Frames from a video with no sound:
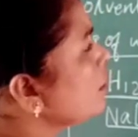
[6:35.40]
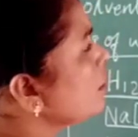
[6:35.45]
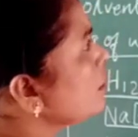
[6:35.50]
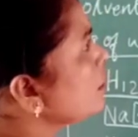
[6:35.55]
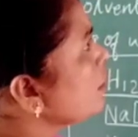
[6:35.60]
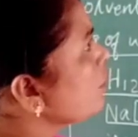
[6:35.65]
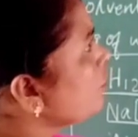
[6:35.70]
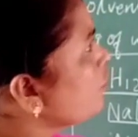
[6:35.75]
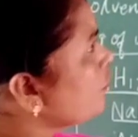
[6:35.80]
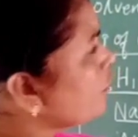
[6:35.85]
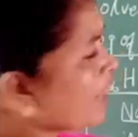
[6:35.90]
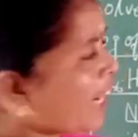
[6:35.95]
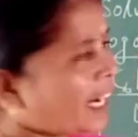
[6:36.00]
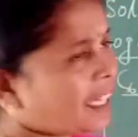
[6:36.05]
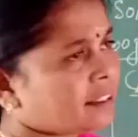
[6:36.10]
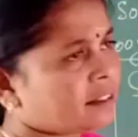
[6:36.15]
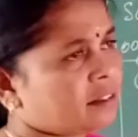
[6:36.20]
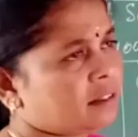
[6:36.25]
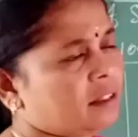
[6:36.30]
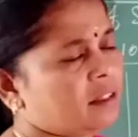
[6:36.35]
the
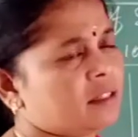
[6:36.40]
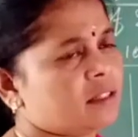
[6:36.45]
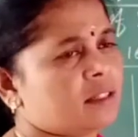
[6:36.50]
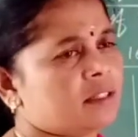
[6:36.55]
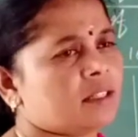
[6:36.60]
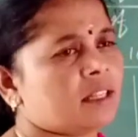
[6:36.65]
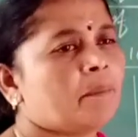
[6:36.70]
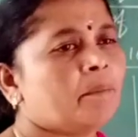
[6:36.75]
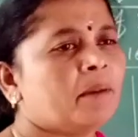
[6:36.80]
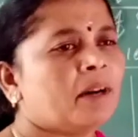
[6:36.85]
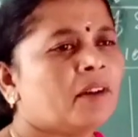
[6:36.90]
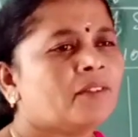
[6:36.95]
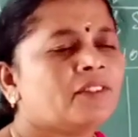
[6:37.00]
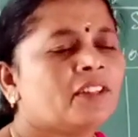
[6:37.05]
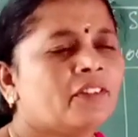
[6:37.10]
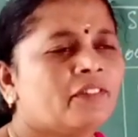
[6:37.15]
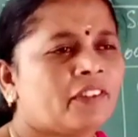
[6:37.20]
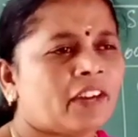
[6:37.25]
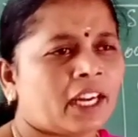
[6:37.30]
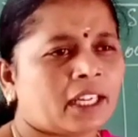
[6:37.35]
factors, some of
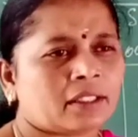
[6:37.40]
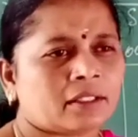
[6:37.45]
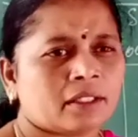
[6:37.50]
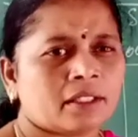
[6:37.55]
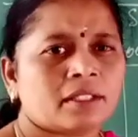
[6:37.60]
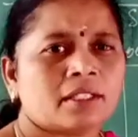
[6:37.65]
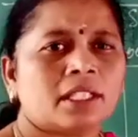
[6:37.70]
the factors